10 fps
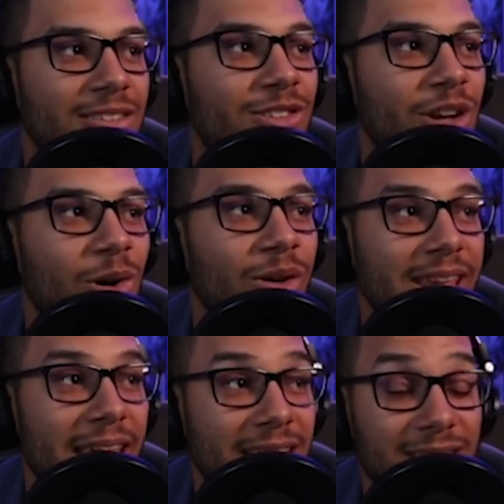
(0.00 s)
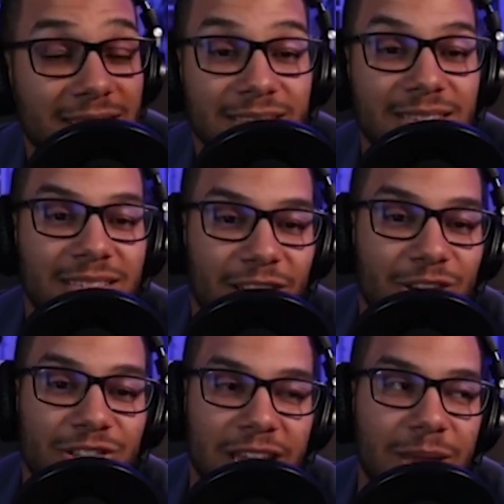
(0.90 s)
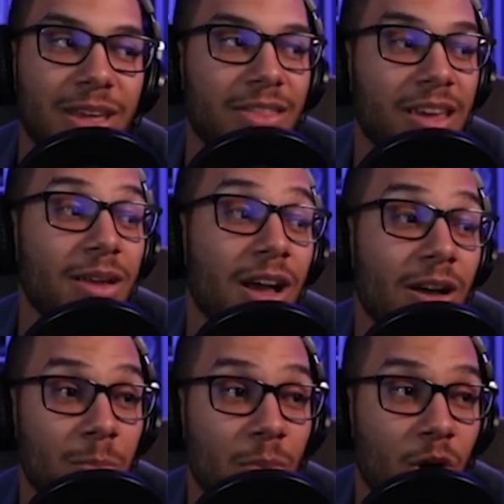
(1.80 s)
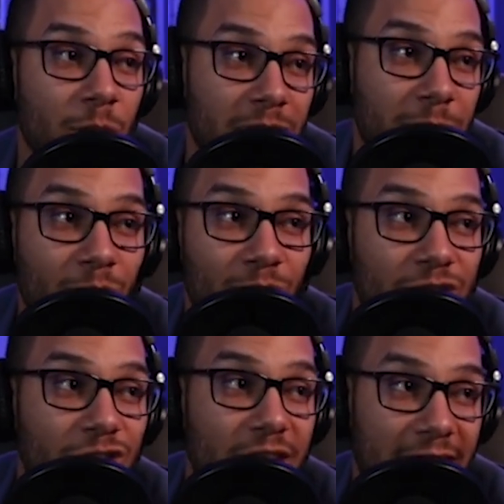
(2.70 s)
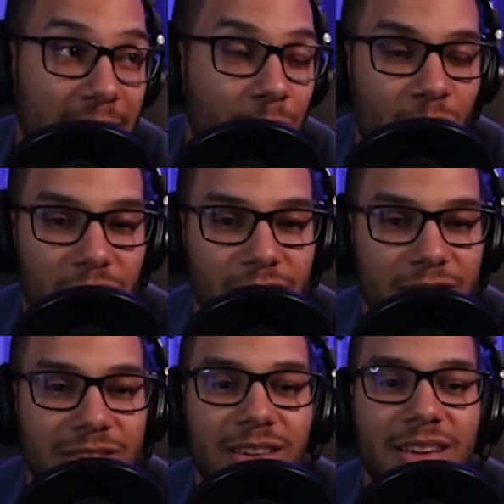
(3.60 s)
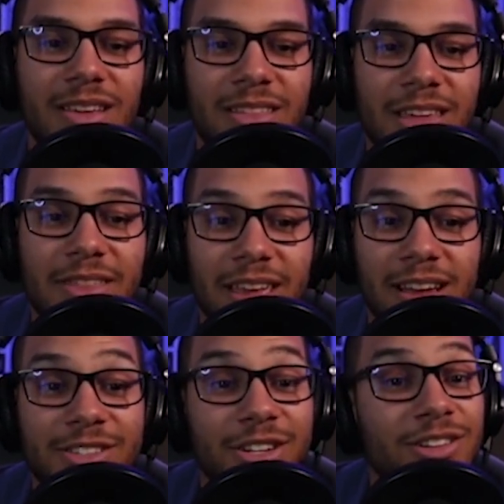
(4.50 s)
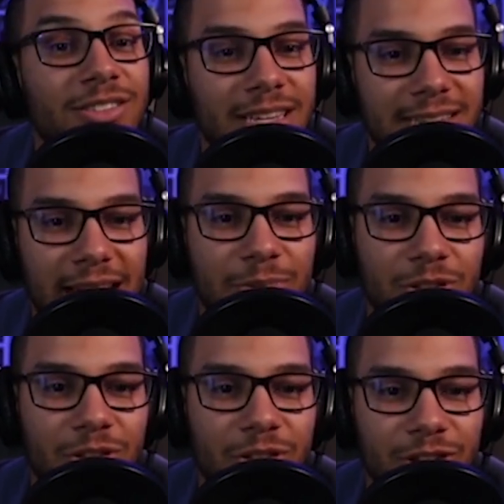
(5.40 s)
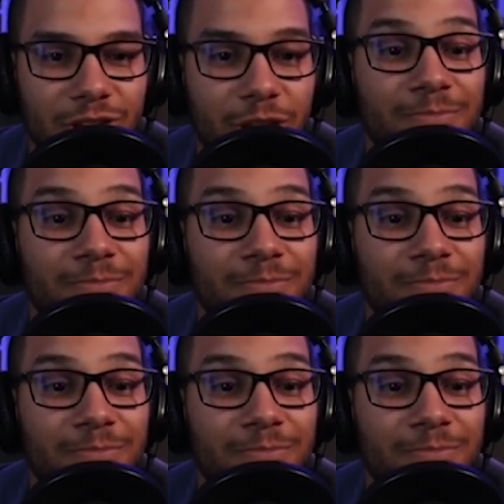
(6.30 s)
So, yes, your statement that more people watch the Game Awards than the Oscars is absolutely true.